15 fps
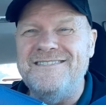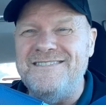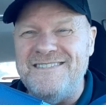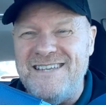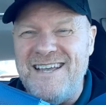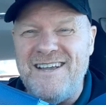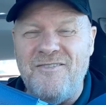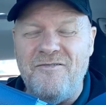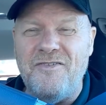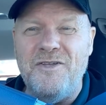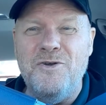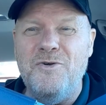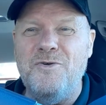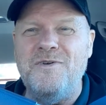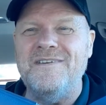Take a
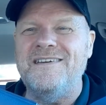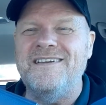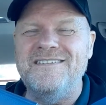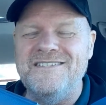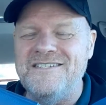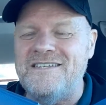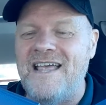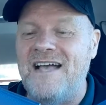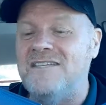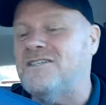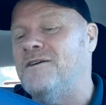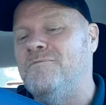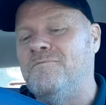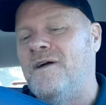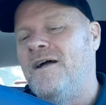few and just ask
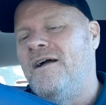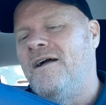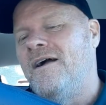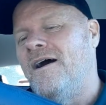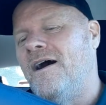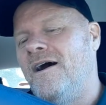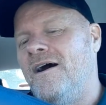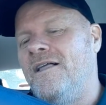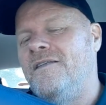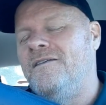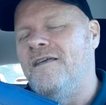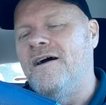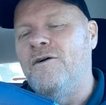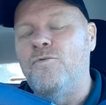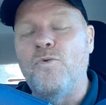them
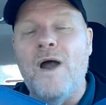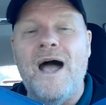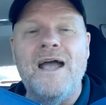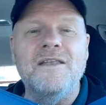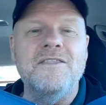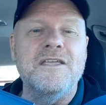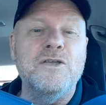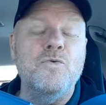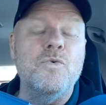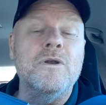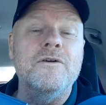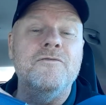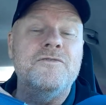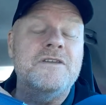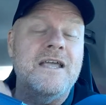on a ride that you would
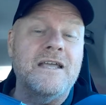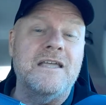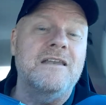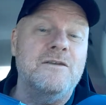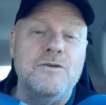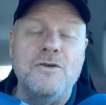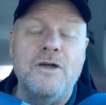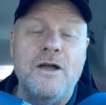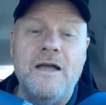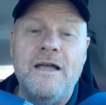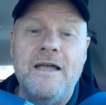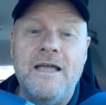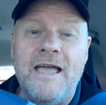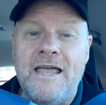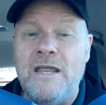have taken
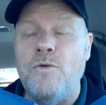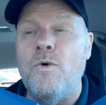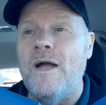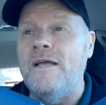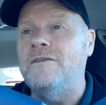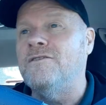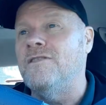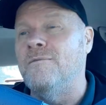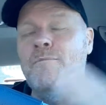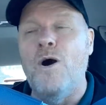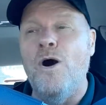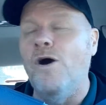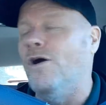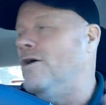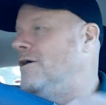anyway, to the
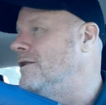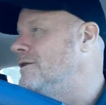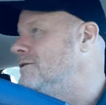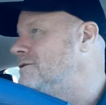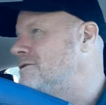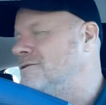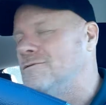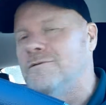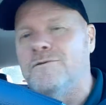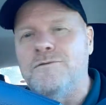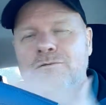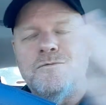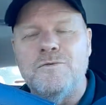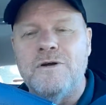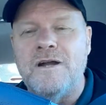mall or to
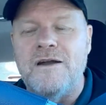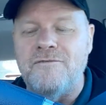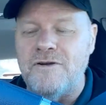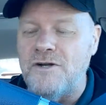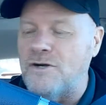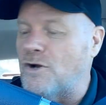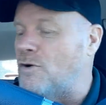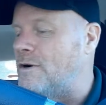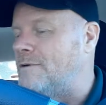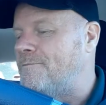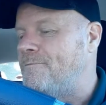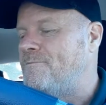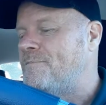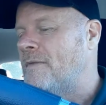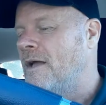wherever you're going.
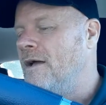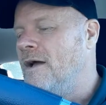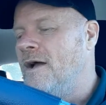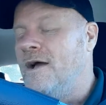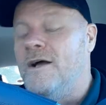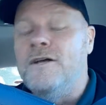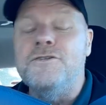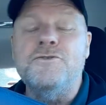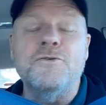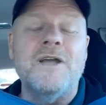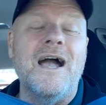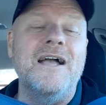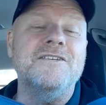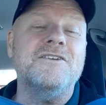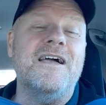So
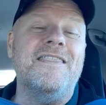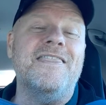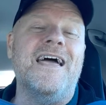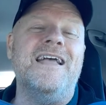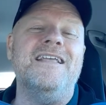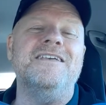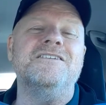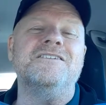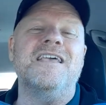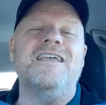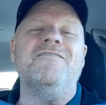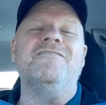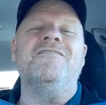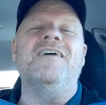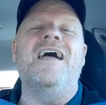guys, that is a
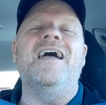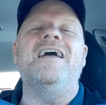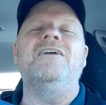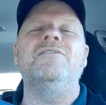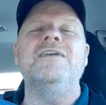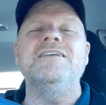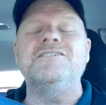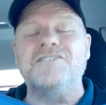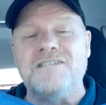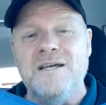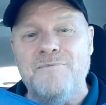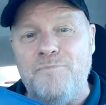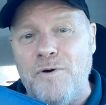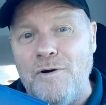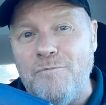very
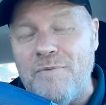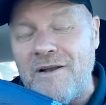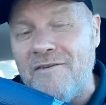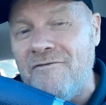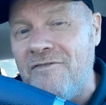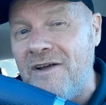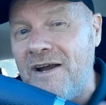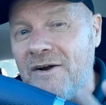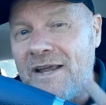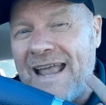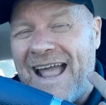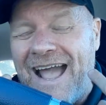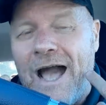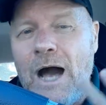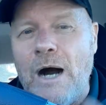simple but a very
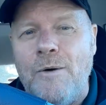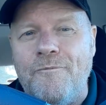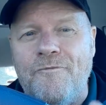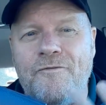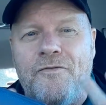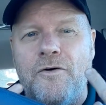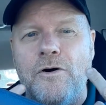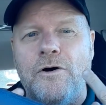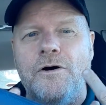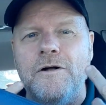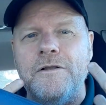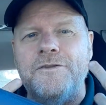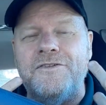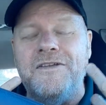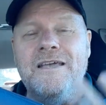
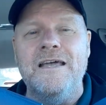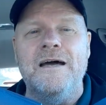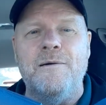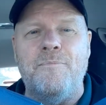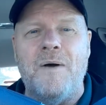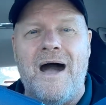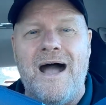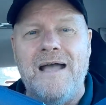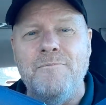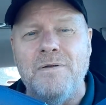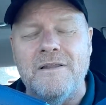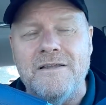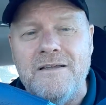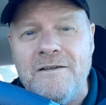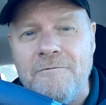helpful tip, I
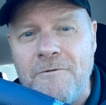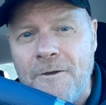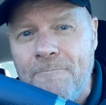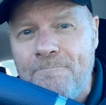believe,